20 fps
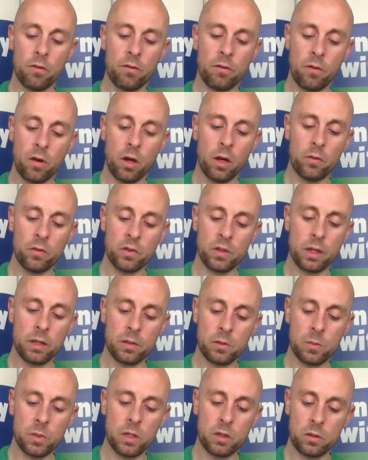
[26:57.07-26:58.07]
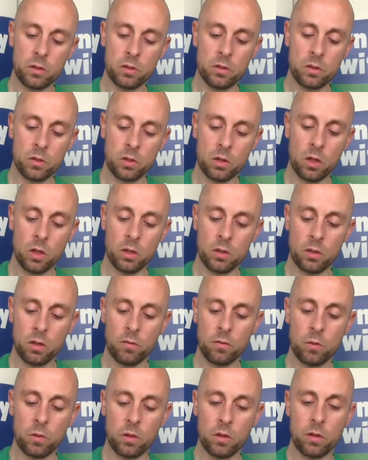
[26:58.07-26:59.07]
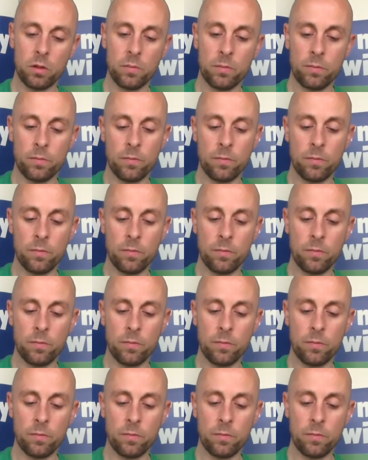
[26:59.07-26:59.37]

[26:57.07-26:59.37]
5 centimeters to start off with.